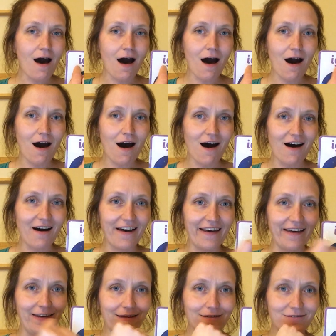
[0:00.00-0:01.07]

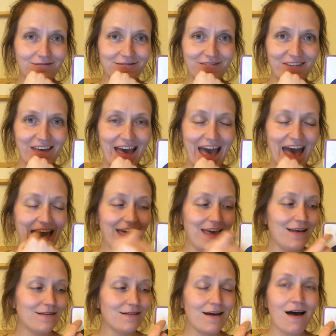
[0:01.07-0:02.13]
I. Okay?
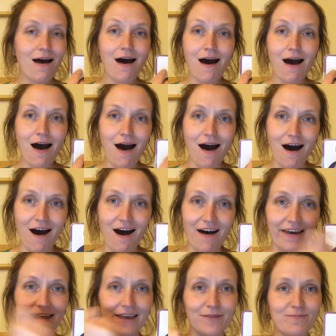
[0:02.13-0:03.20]
I.